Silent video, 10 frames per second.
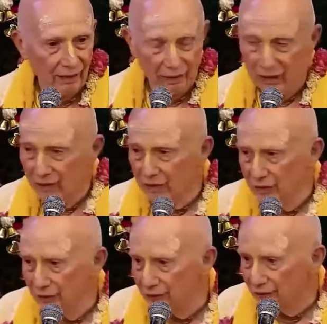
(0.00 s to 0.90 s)
It
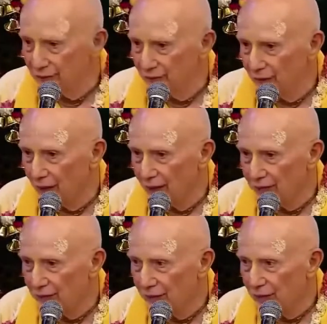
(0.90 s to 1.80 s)
belongs to you.
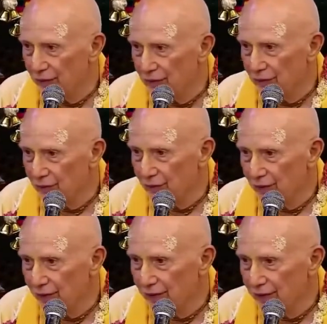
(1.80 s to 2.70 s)
Why? Because you
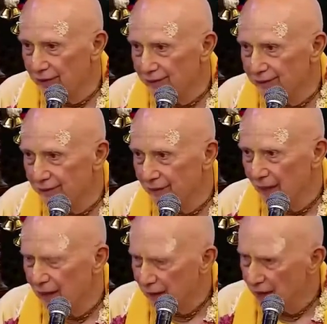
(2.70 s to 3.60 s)
created it.
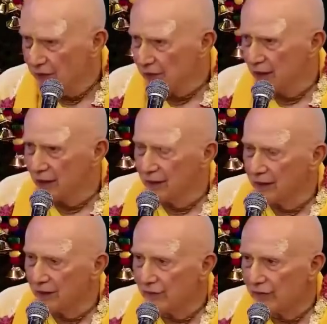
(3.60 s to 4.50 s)
I just got a
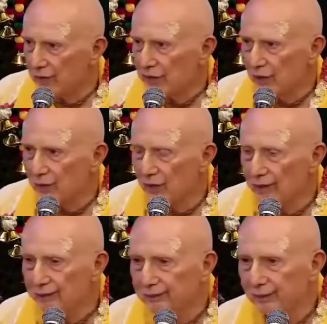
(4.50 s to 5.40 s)
letter from
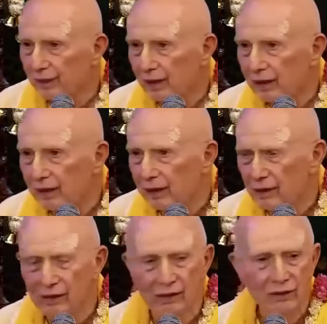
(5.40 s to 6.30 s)
someone.
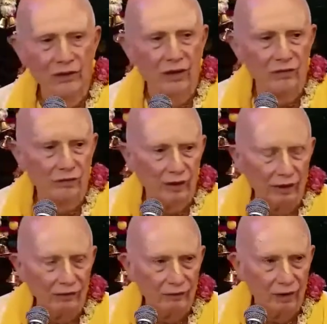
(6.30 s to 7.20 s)
They're, they're
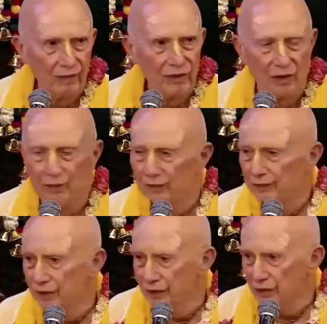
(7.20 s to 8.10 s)
suffering from
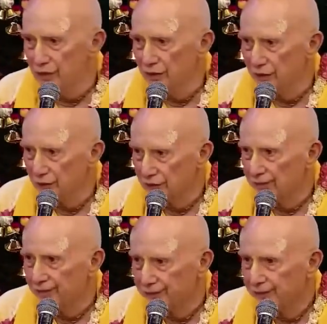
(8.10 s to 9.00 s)
some disease.